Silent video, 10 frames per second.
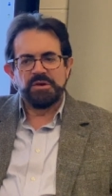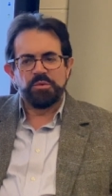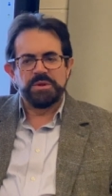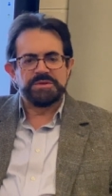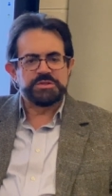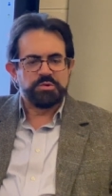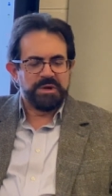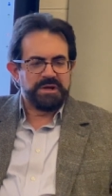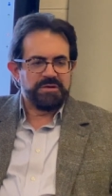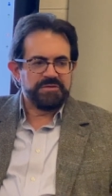with
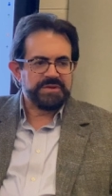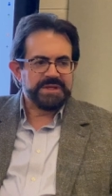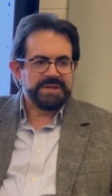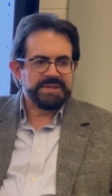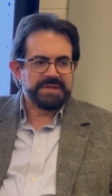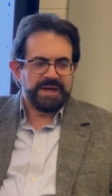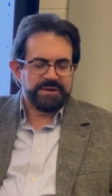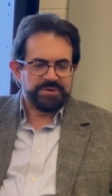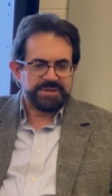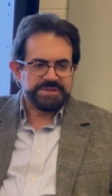12
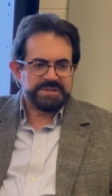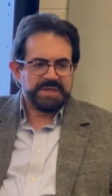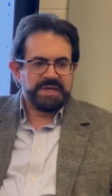diaries